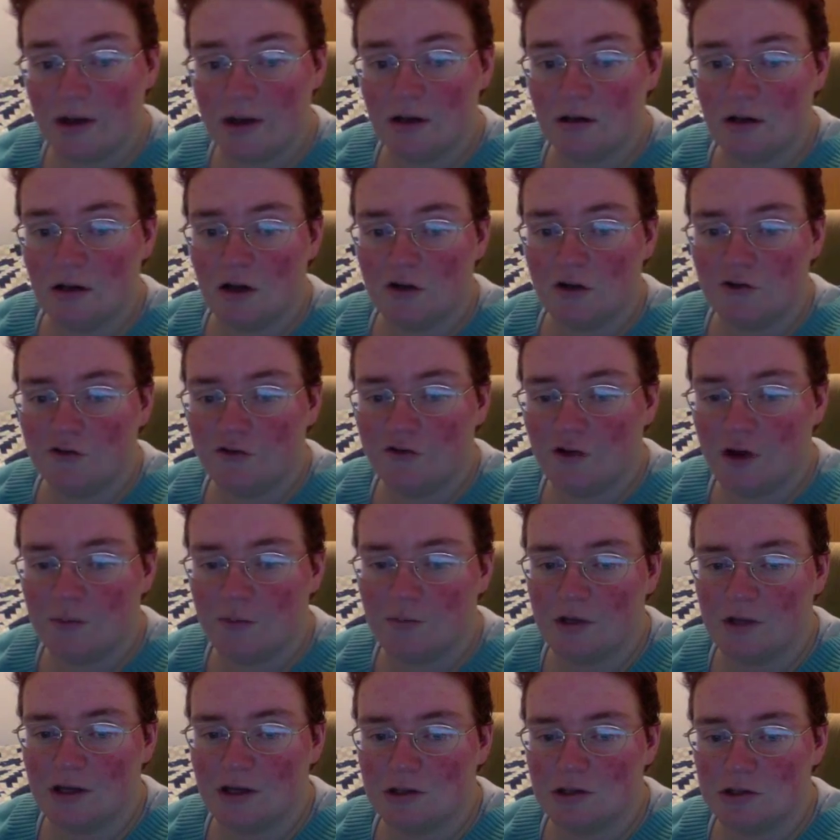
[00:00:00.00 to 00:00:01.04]
a lot of fun
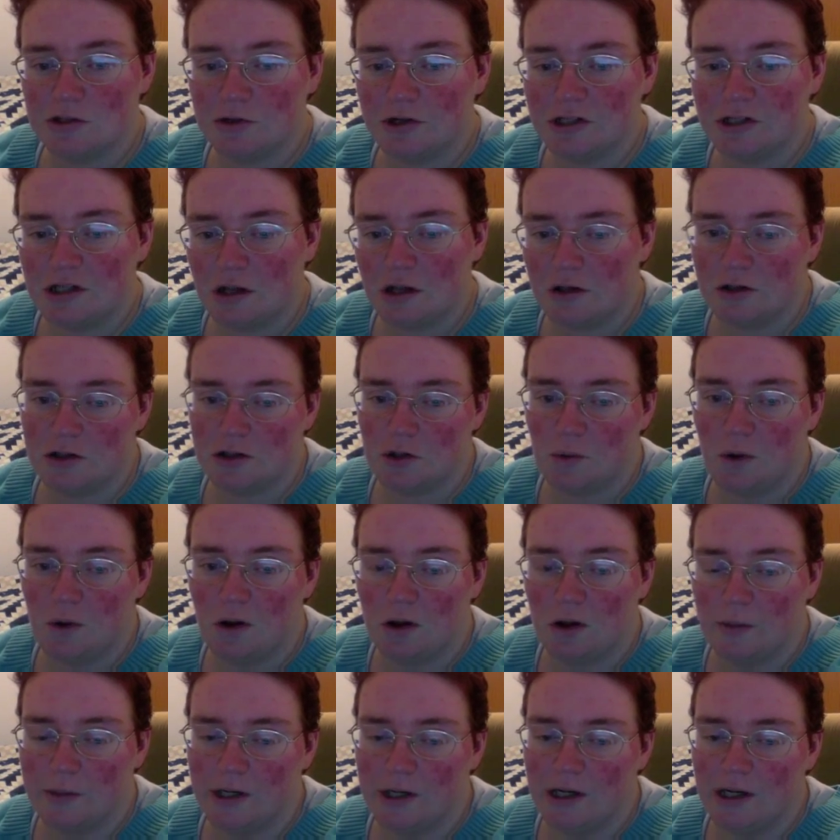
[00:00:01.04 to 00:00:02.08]
because storytellers are
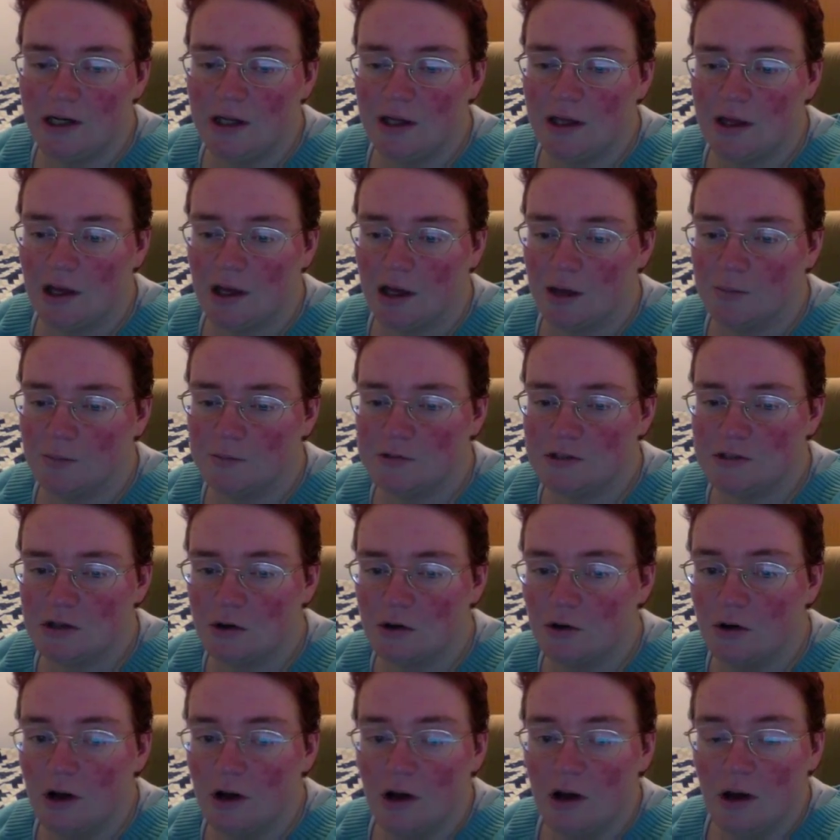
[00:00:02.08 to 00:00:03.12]
welcome in any camp.
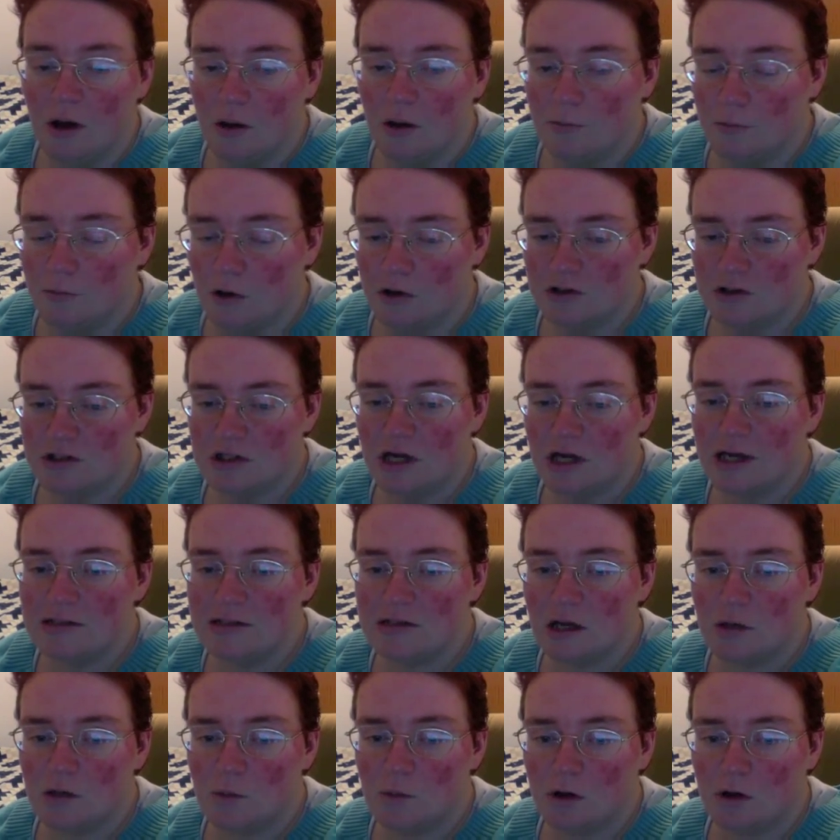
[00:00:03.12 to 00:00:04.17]
So most nights
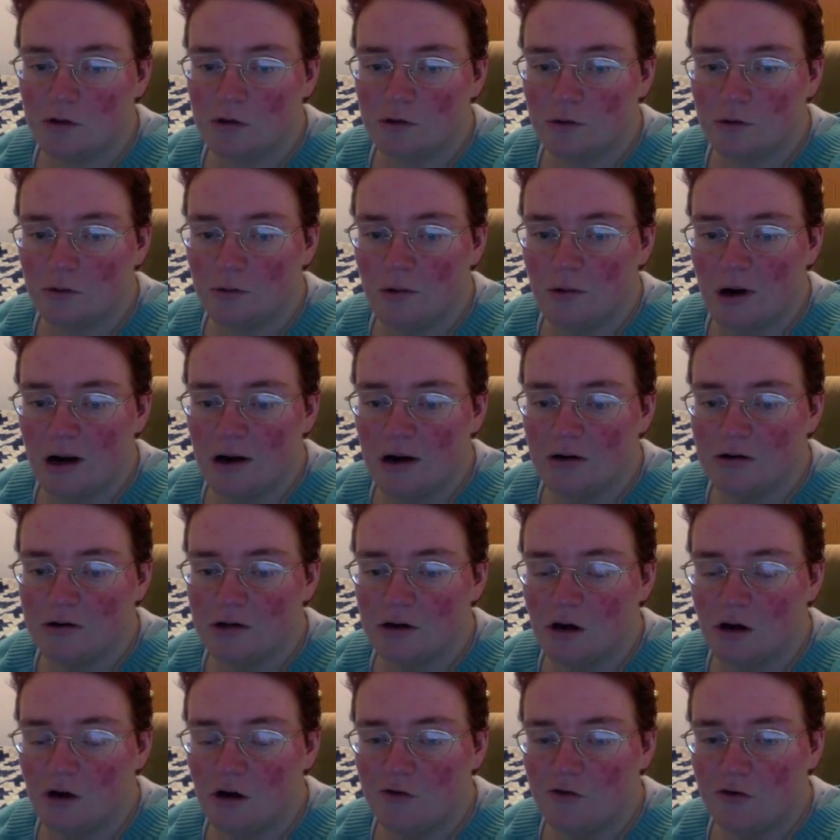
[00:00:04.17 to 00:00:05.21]
I'd wander around
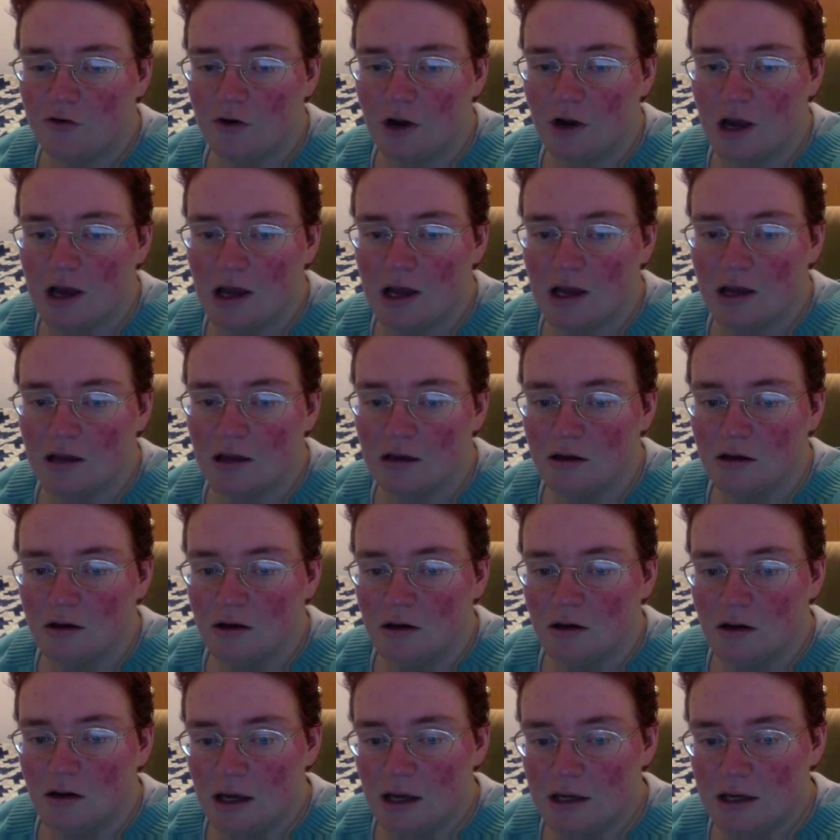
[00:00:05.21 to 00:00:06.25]
and offer a
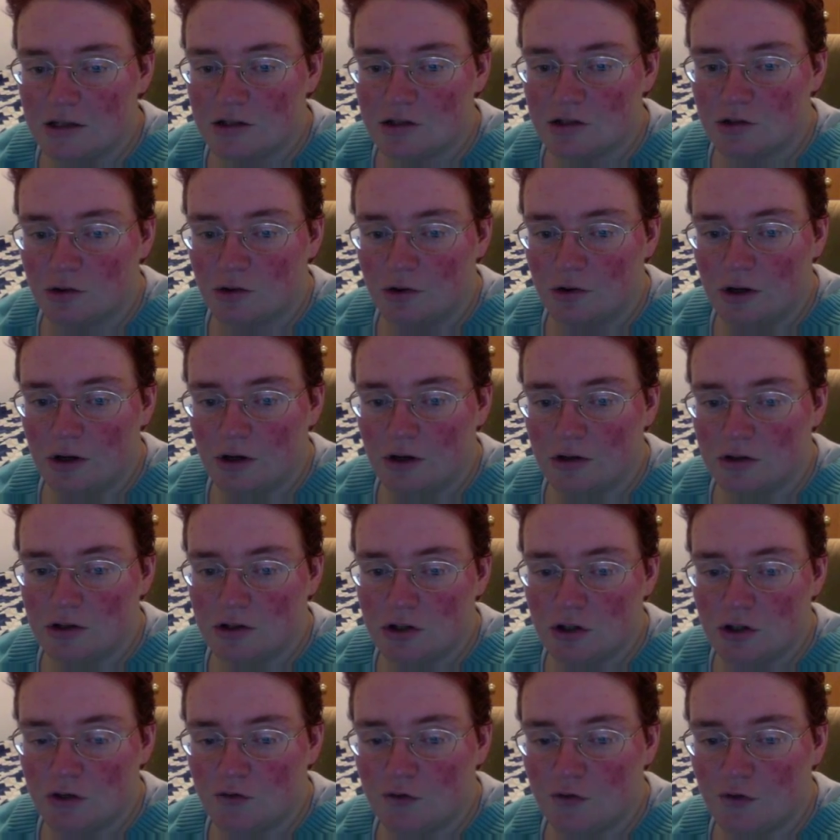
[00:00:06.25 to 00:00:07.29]
story or
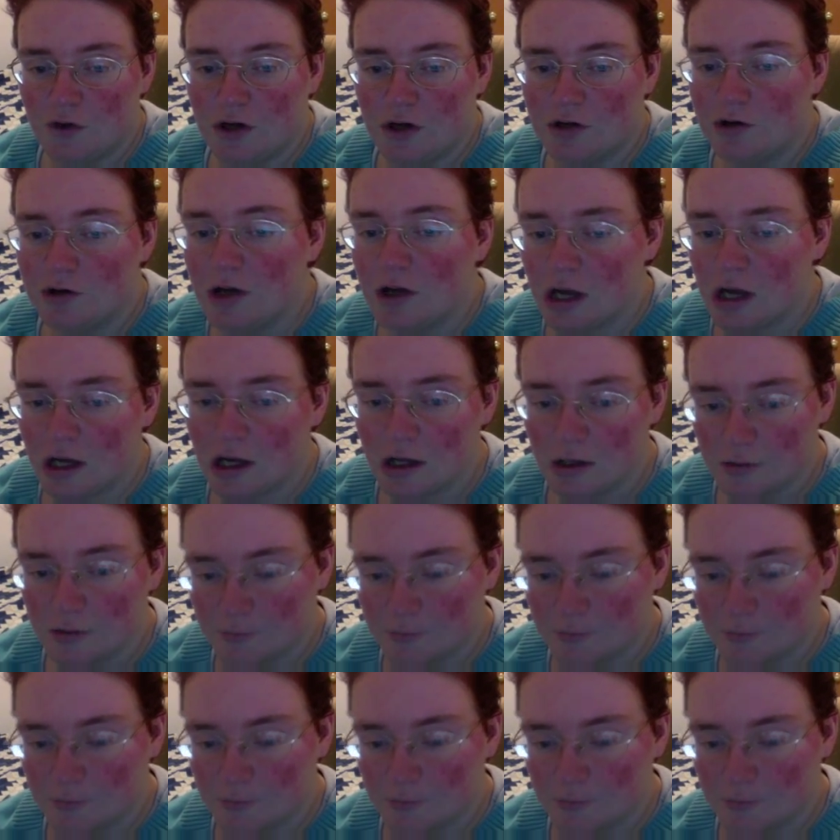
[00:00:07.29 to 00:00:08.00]
two for a drink.